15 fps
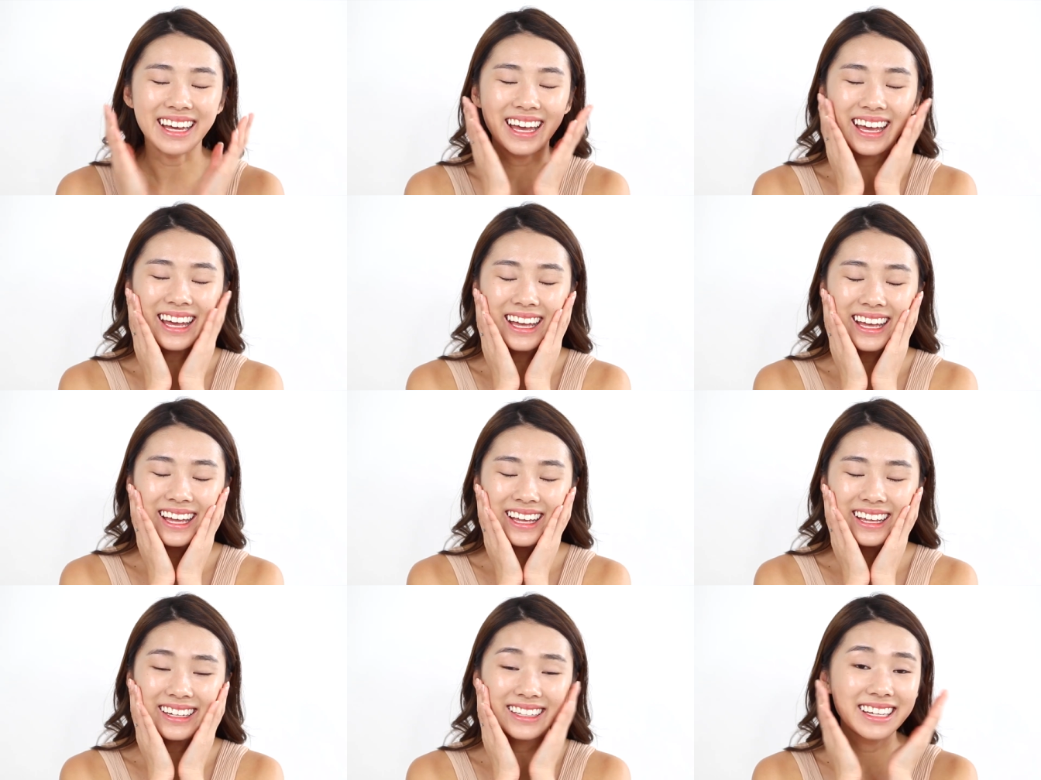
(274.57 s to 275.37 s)

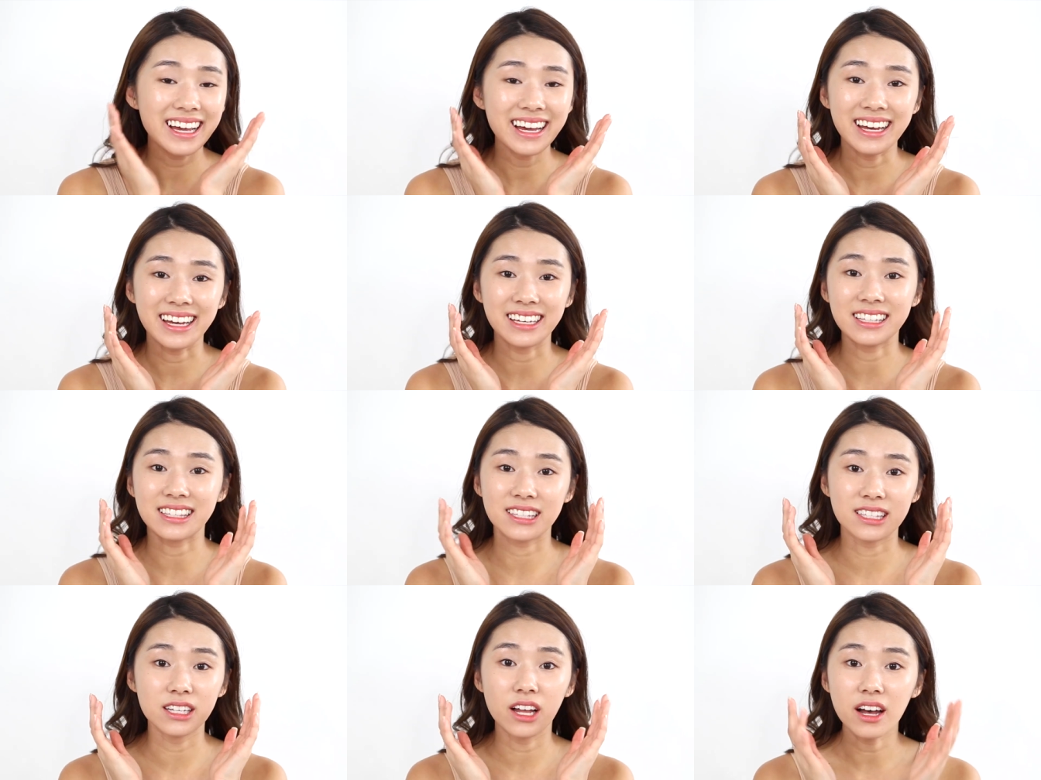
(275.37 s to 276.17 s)
and yeah
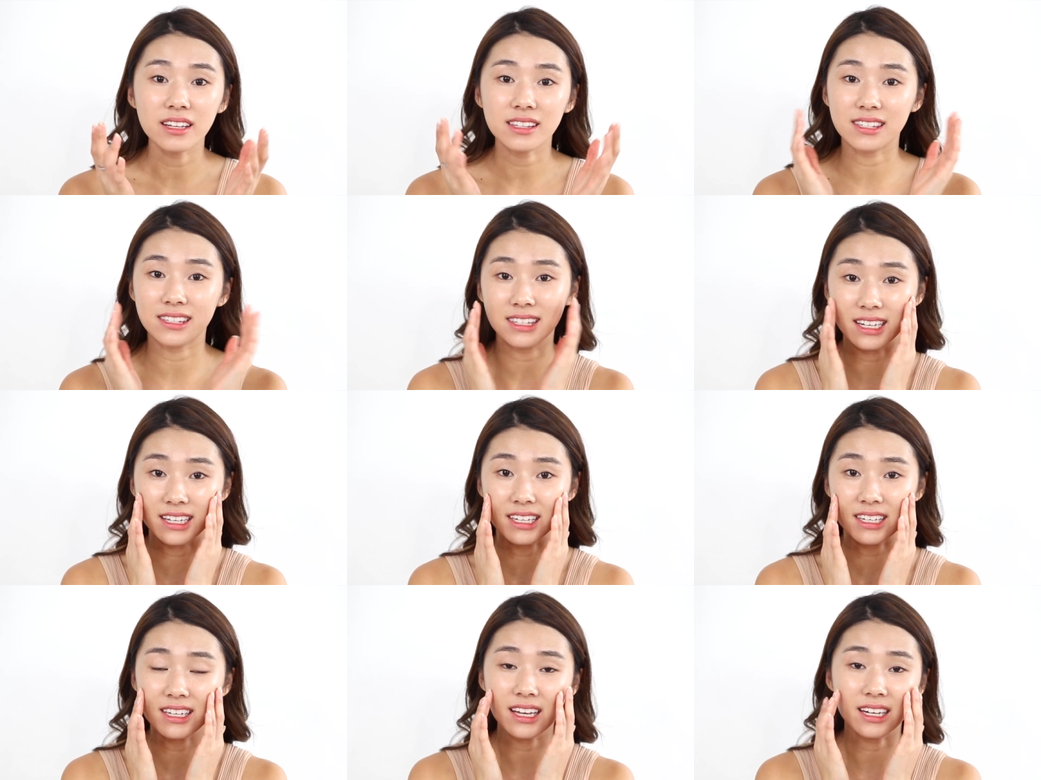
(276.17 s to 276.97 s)
it's not
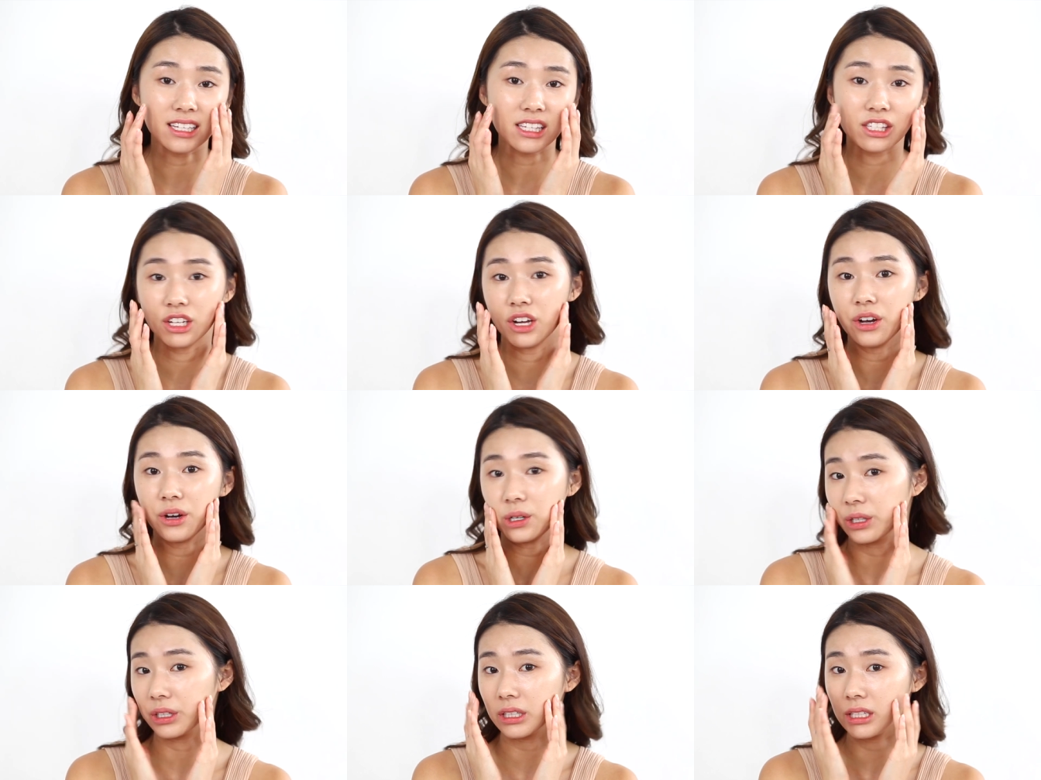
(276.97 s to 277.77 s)
sticky and it's
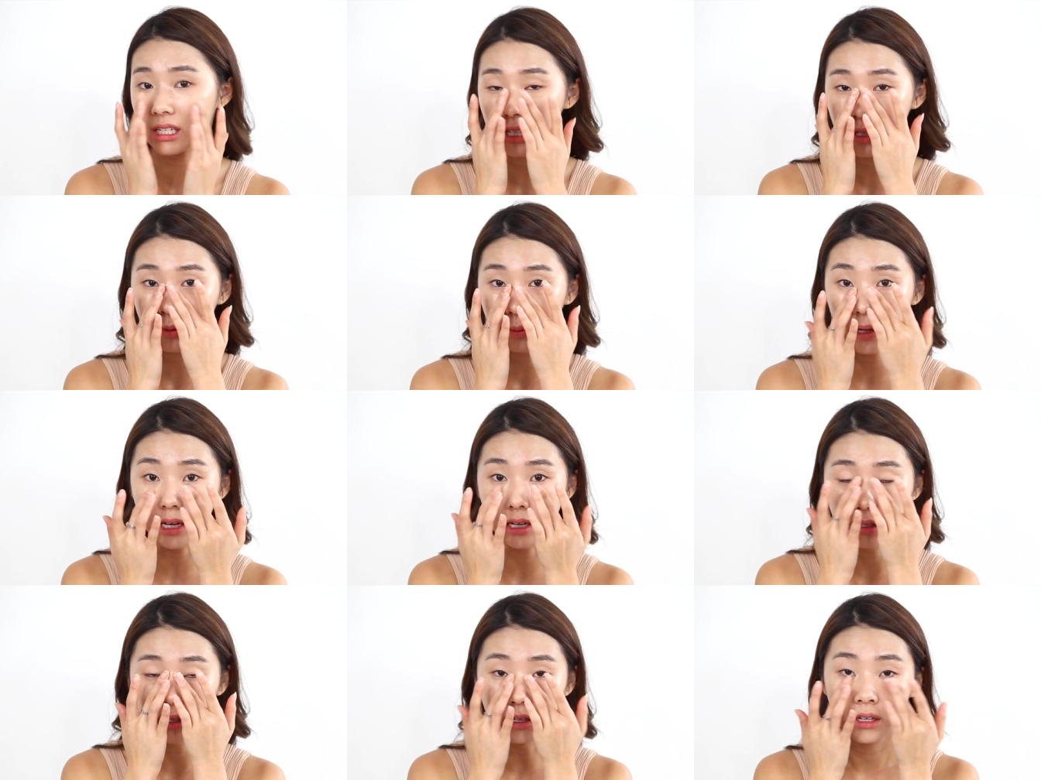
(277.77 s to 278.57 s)
not oily as
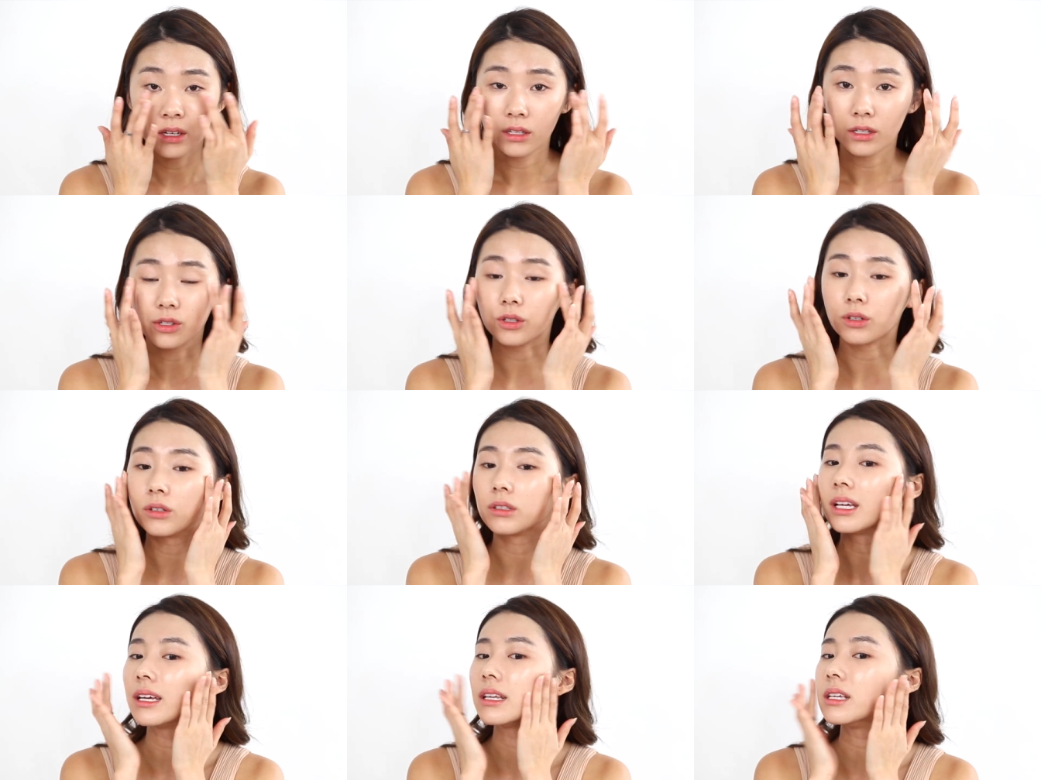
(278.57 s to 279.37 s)
well
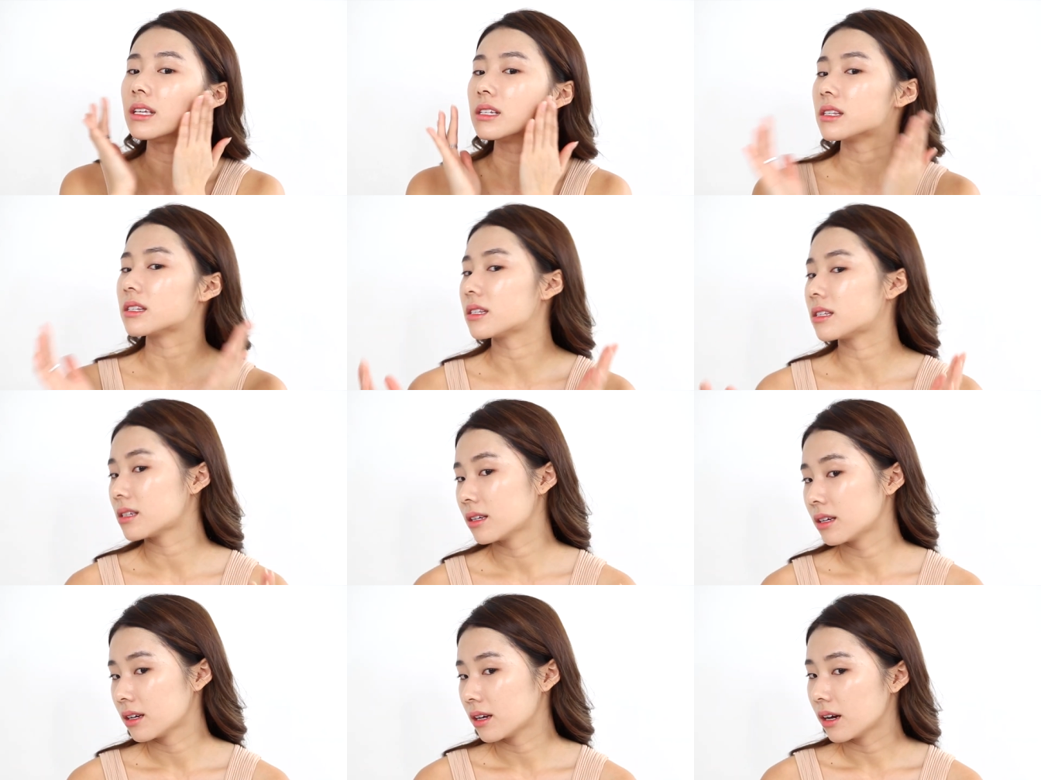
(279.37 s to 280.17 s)
so that is